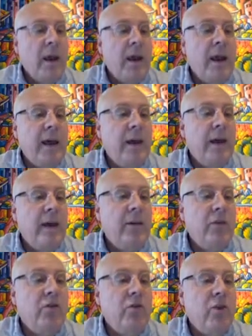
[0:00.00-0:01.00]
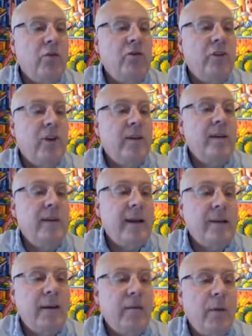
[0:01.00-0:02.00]
And it shows the
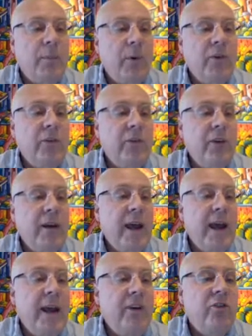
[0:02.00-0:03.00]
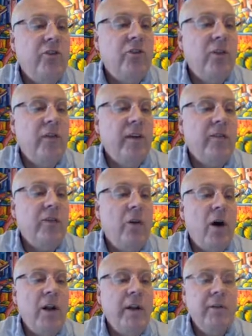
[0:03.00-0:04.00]
sex of the person, age, service. So
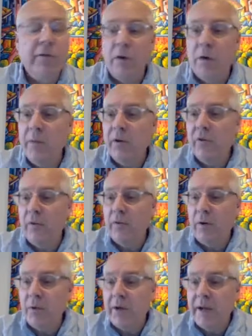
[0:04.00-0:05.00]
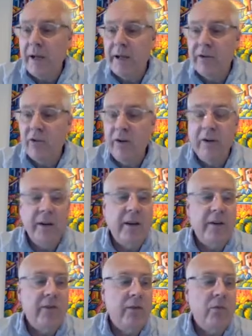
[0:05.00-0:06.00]
all information from the data sheet
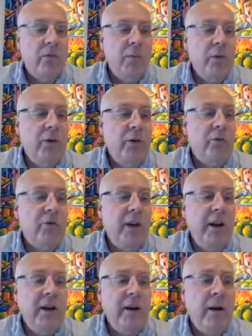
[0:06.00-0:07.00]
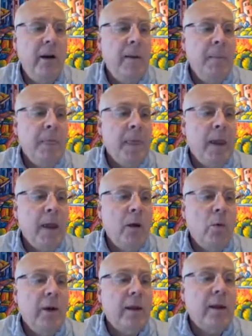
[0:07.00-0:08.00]
is reproduced here
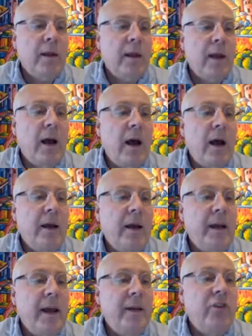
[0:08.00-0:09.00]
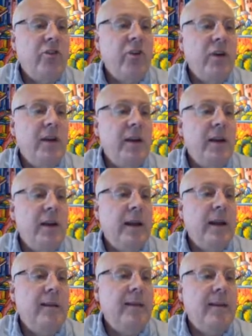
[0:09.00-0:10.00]
with in addition
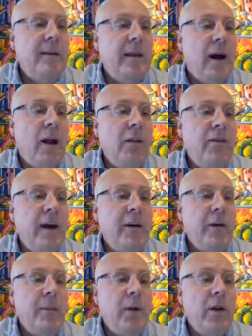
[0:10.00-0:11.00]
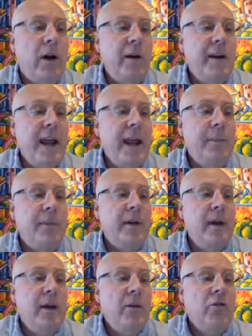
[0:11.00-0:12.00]
it's all the variable are named,
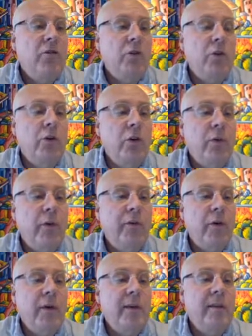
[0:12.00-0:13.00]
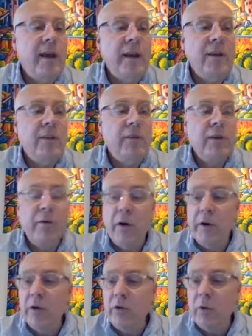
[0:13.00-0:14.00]
so you could refer, instead of
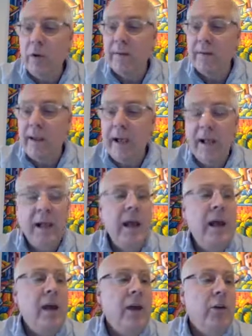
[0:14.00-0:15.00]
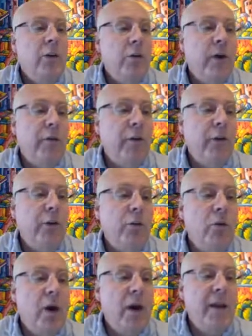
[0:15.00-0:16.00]
referring to a cell, you refer
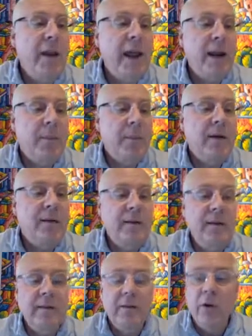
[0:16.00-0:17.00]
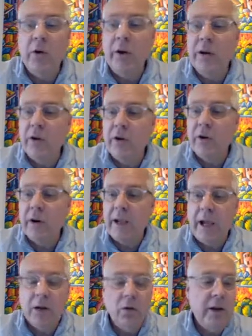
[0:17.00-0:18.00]
to a name. It's easier in your
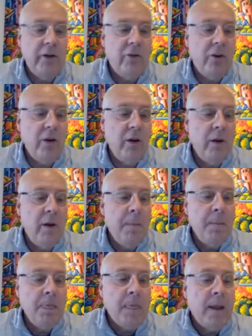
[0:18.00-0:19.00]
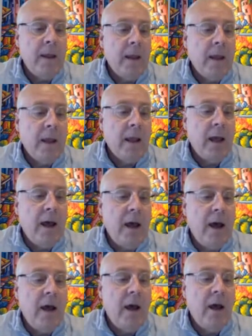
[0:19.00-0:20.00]
calculation.
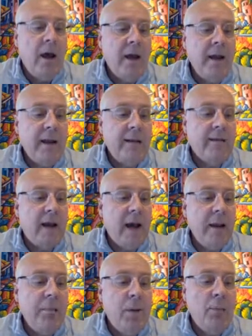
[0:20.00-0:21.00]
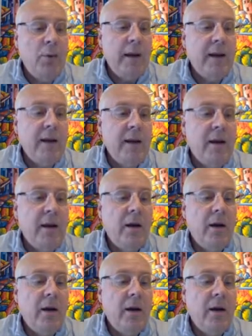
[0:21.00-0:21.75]
Next, I populated